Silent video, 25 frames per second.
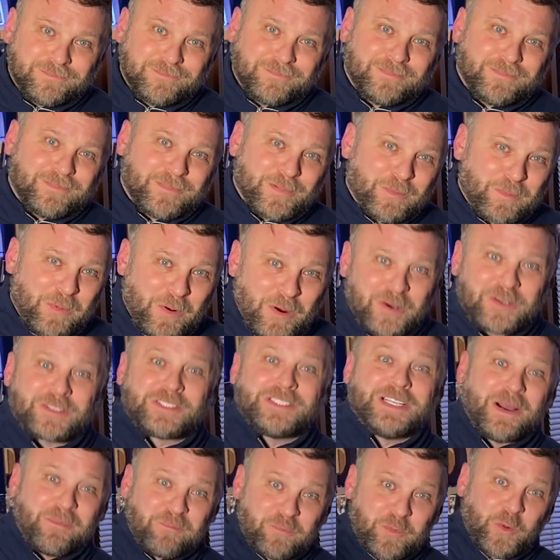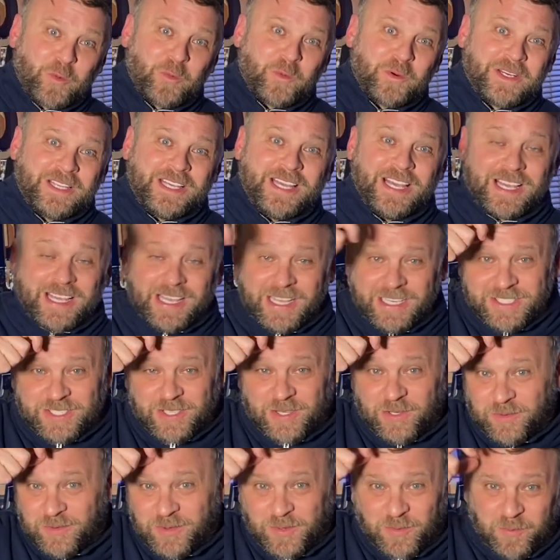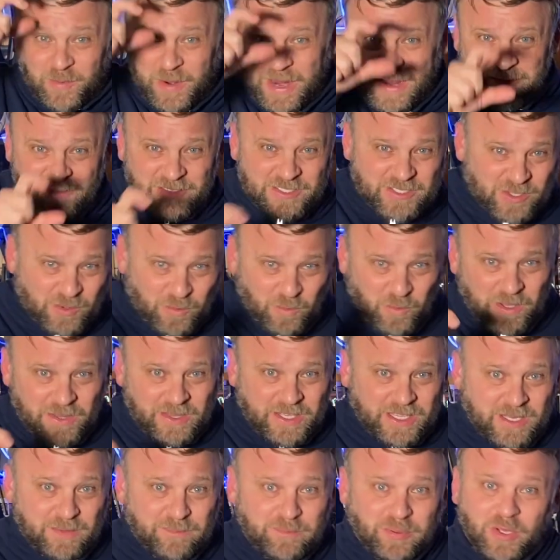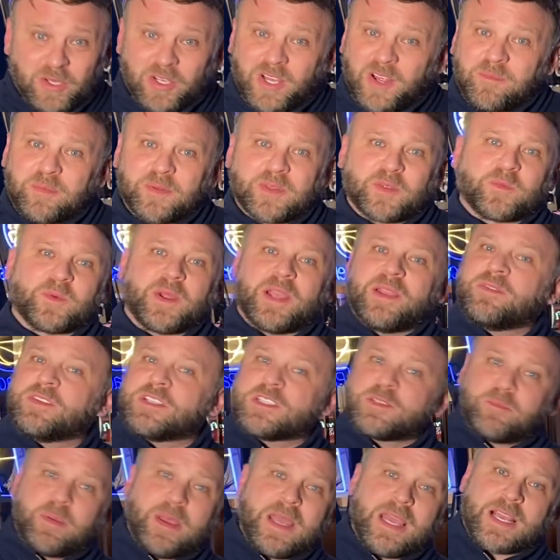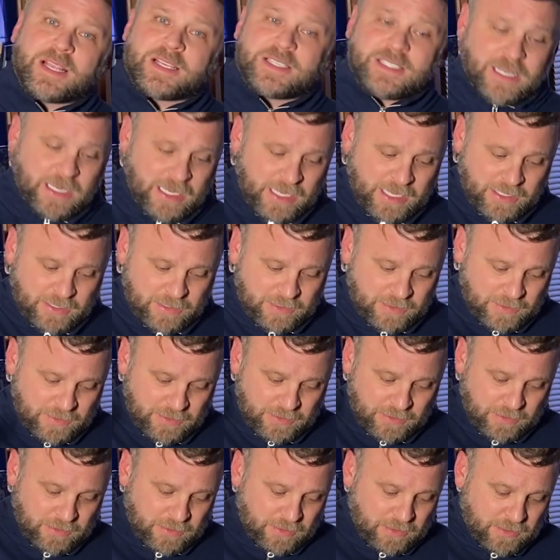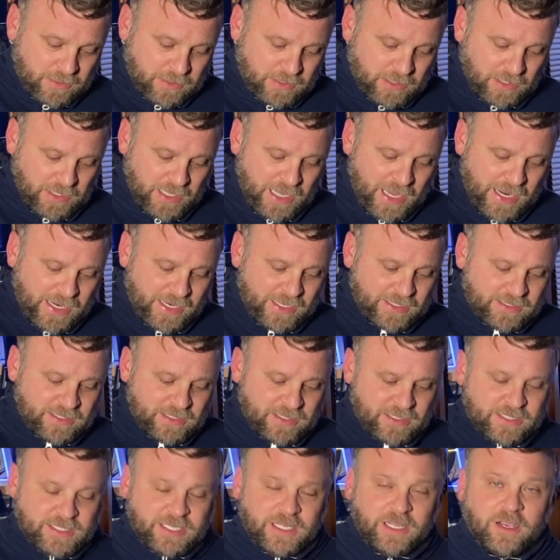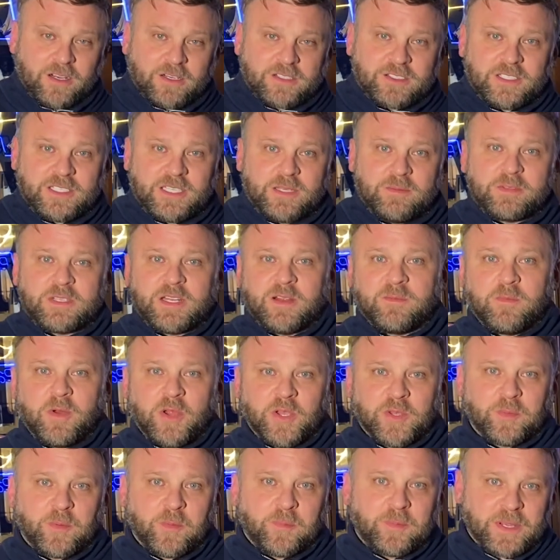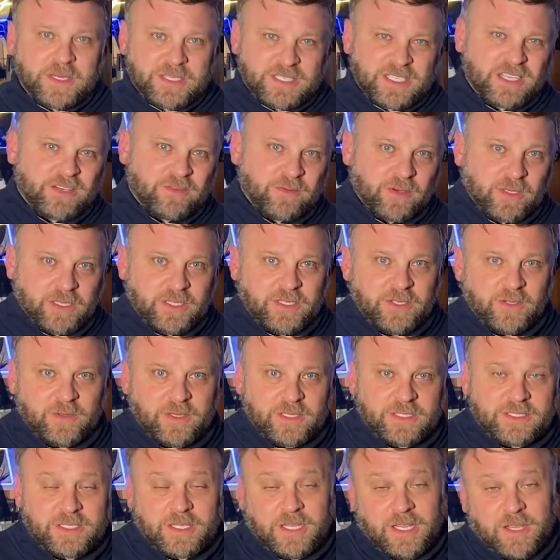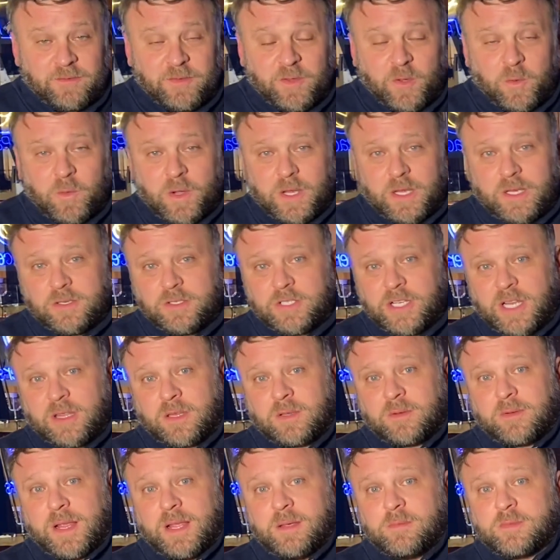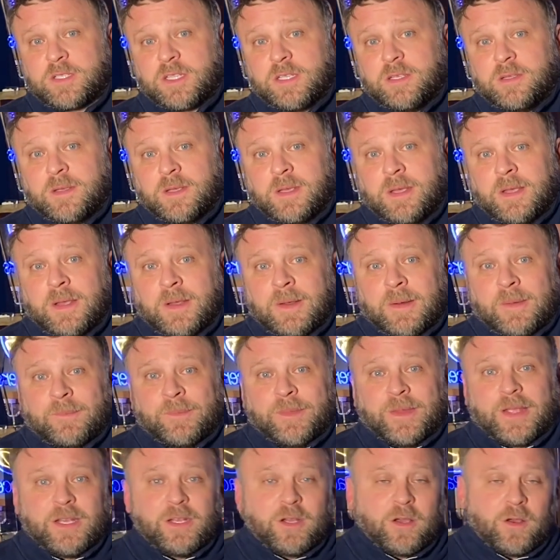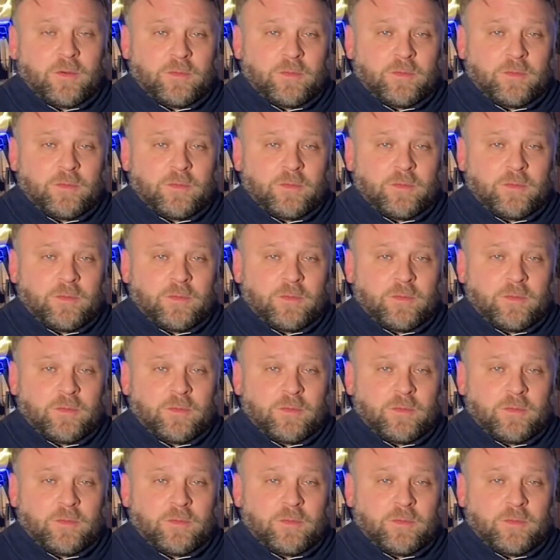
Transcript: Lamar's number would kick in. So the Ravens are the one that can pull it off with the Ravens picks. The Lions and the Seahawks, it seems to have multiple picks that could really do this. If you want Jalen Ramsey. I know